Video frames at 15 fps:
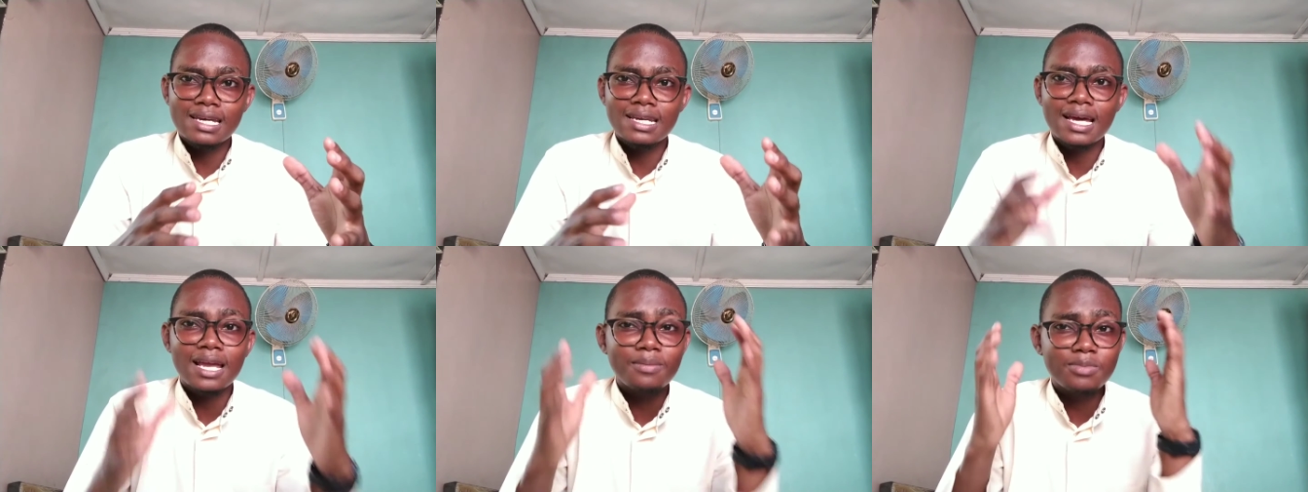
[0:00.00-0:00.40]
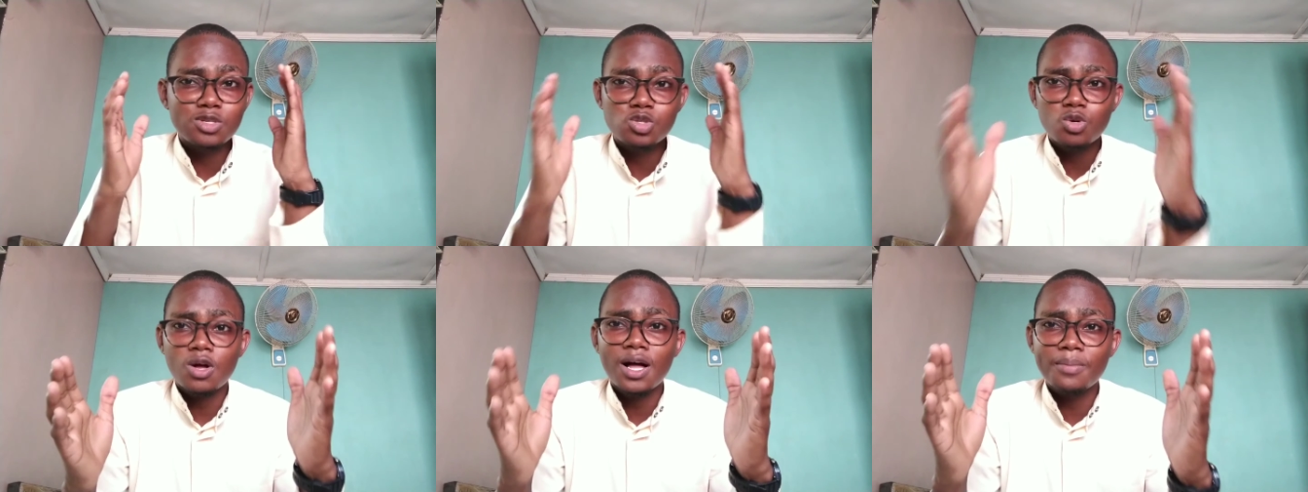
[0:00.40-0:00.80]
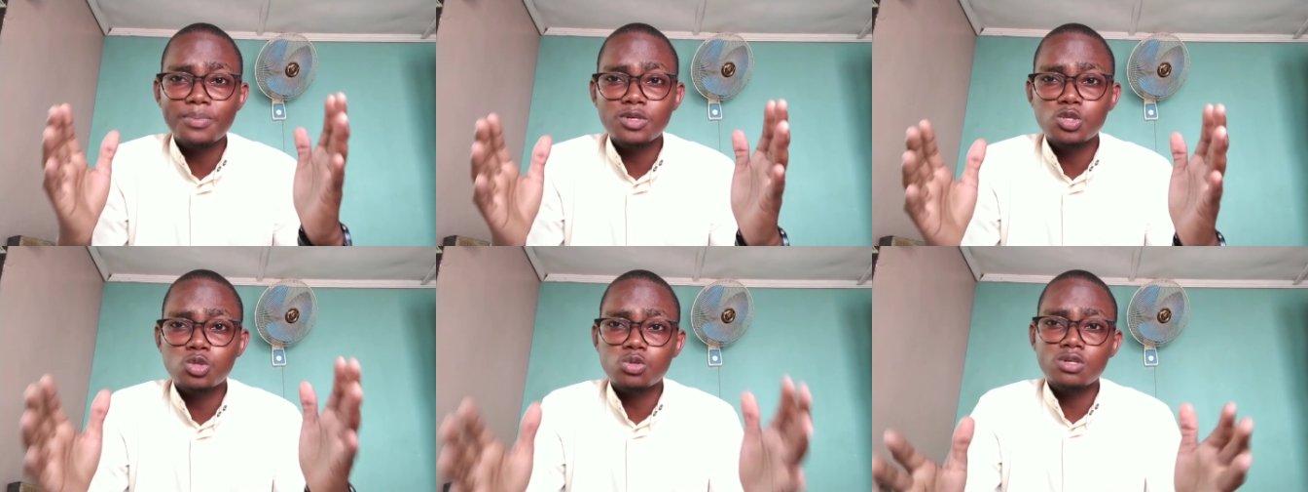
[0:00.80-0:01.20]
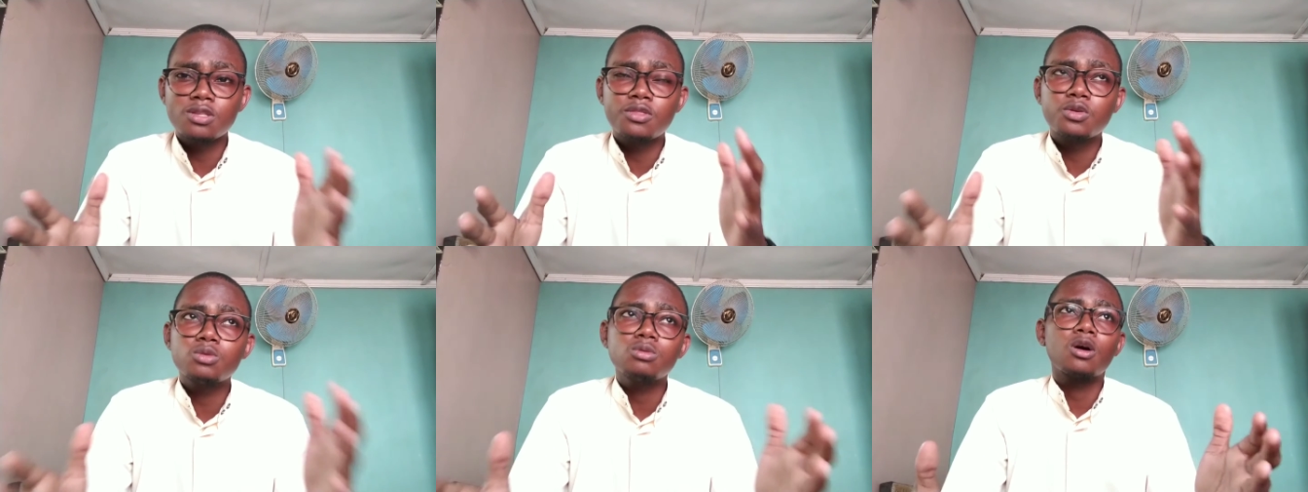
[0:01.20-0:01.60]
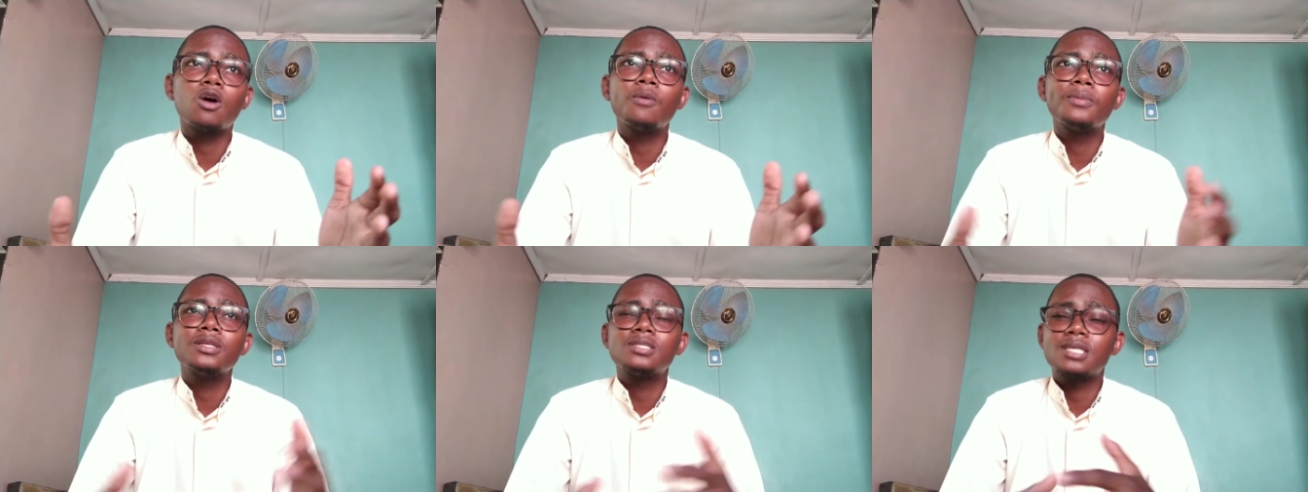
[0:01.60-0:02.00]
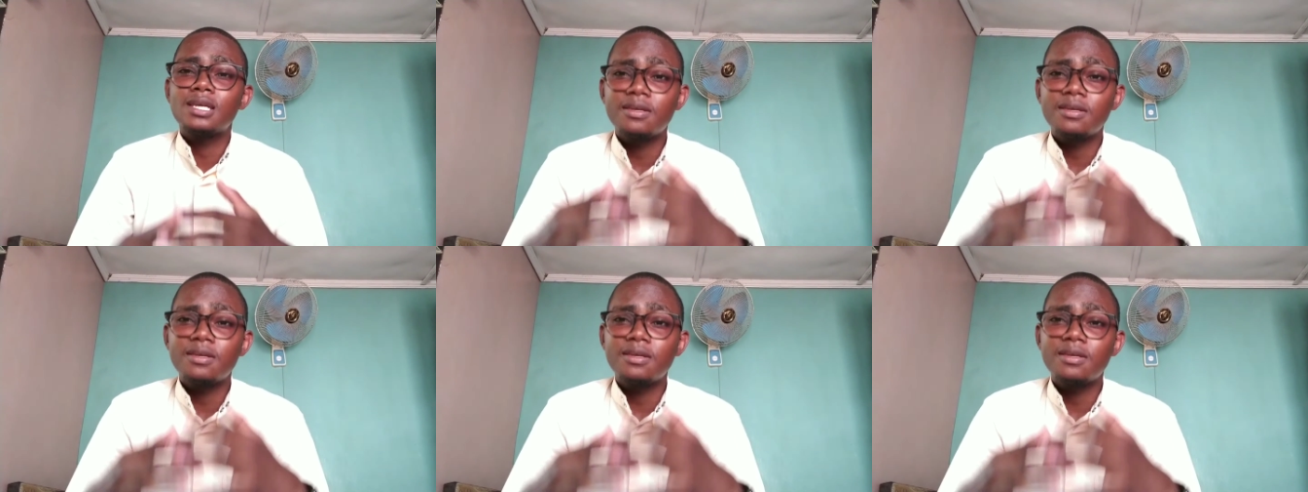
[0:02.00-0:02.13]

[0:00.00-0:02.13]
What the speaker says: and I'll be so happy to read through your comments.